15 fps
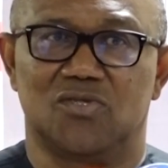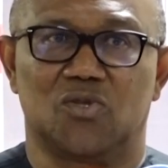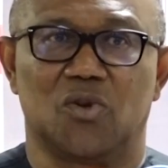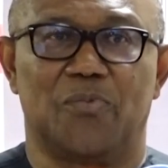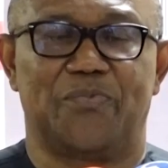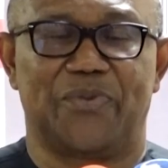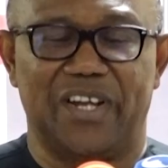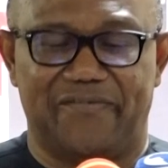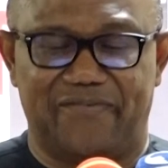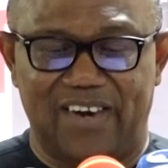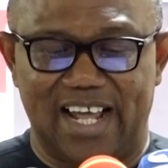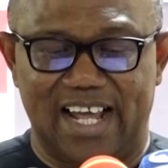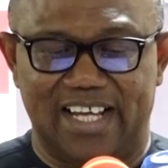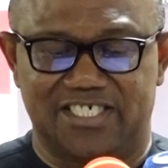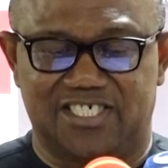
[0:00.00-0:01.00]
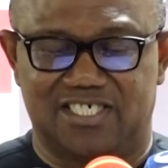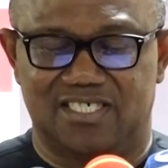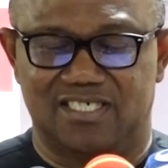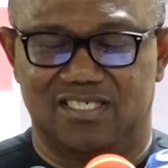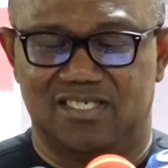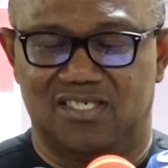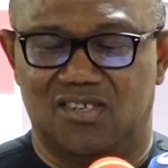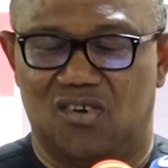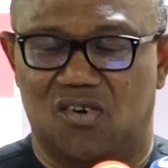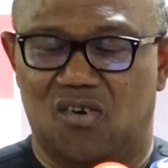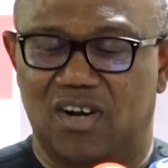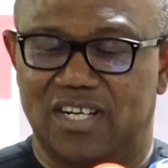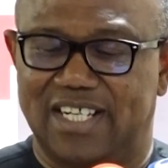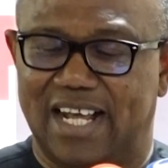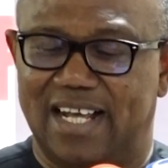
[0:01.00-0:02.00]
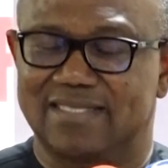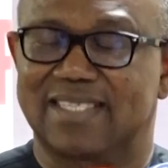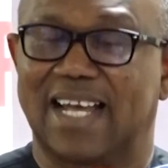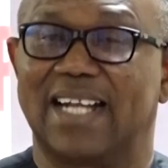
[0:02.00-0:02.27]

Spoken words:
to privileged audience